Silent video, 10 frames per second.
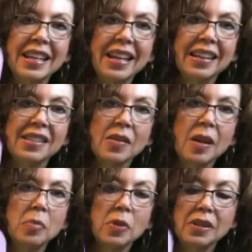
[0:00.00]
And so I
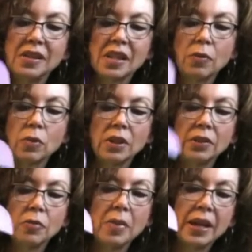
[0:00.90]
put several
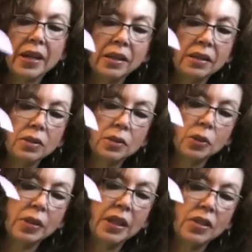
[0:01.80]
of my little
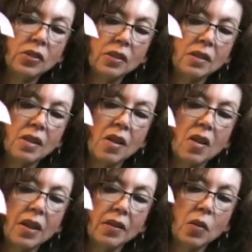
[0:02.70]
creations
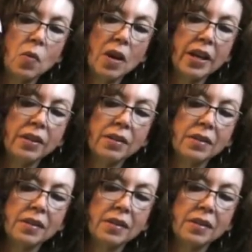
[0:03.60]
on the wire.